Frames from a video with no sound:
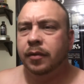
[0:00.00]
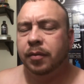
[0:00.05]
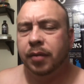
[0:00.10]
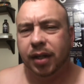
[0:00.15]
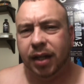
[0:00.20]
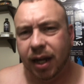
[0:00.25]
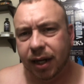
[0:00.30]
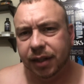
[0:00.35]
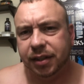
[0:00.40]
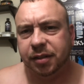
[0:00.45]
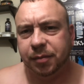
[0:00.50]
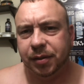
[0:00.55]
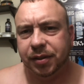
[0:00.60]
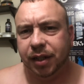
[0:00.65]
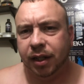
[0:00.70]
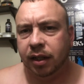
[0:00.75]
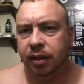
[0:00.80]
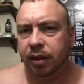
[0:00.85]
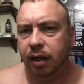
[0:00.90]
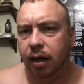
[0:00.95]
It kind of smells
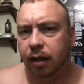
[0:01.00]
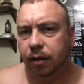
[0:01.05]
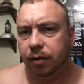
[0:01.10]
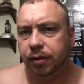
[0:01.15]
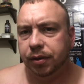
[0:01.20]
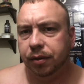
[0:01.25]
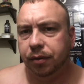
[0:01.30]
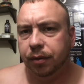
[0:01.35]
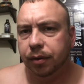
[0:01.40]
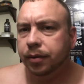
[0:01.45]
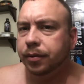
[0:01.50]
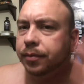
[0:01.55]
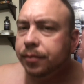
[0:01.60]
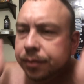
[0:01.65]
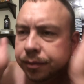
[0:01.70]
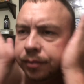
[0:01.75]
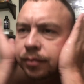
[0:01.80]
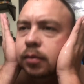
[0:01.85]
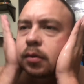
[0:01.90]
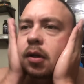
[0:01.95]
like a dollar store.
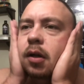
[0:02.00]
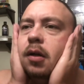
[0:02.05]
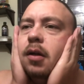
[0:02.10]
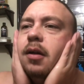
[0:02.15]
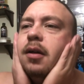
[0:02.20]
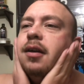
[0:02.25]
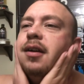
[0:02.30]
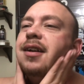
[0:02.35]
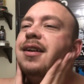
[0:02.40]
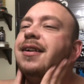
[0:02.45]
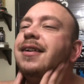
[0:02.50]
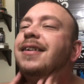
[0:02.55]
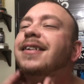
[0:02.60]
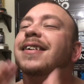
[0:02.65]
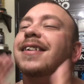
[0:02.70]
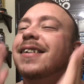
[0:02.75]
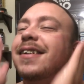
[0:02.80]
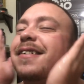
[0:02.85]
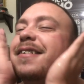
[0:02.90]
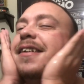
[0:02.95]

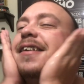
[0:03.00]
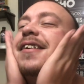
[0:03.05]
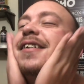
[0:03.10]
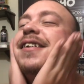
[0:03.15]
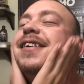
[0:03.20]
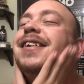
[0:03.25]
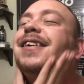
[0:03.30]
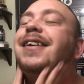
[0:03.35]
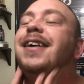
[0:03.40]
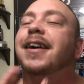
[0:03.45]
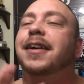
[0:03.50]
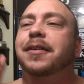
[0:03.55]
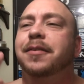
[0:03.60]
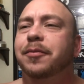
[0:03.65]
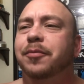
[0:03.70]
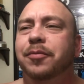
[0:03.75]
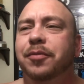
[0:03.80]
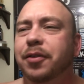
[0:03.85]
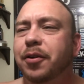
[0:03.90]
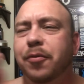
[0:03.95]
I
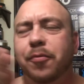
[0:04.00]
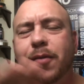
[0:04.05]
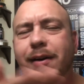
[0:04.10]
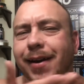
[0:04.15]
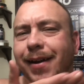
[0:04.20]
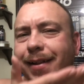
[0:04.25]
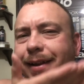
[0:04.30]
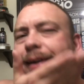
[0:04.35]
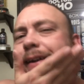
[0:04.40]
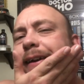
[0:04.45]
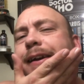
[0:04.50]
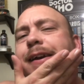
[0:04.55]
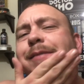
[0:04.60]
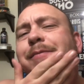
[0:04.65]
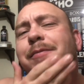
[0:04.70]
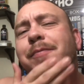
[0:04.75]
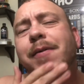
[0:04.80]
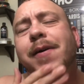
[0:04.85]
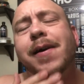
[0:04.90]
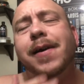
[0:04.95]
don't know why that
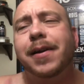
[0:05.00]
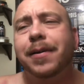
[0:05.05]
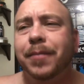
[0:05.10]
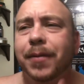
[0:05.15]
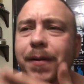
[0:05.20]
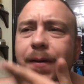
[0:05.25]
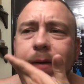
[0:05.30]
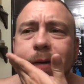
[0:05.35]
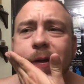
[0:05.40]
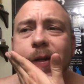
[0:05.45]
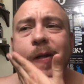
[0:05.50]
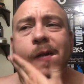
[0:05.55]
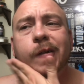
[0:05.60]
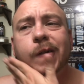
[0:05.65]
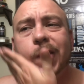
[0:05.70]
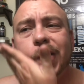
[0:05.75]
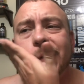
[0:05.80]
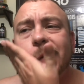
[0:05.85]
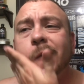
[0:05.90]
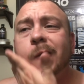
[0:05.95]
came to mind, but it
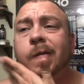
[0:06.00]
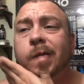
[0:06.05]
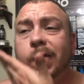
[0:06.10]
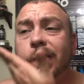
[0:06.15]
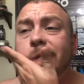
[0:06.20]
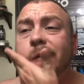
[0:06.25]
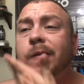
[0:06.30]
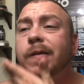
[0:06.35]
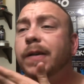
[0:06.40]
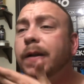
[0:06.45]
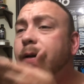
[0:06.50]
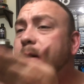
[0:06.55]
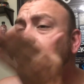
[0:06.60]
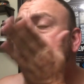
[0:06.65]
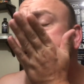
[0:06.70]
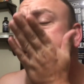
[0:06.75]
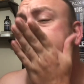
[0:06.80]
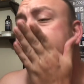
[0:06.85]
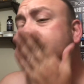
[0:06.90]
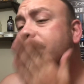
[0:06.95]

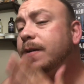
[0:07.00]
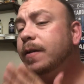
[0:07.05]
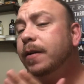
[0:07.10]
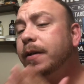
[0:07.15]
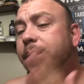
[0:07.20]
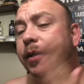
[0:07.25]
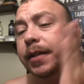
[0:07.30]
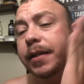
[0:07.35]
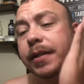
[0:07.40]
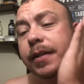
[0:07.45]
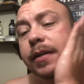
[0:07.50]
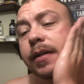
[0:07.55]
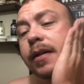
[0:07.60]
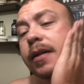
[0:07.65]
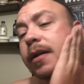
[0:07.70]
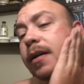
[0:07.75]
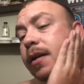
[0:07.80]
does, or it did.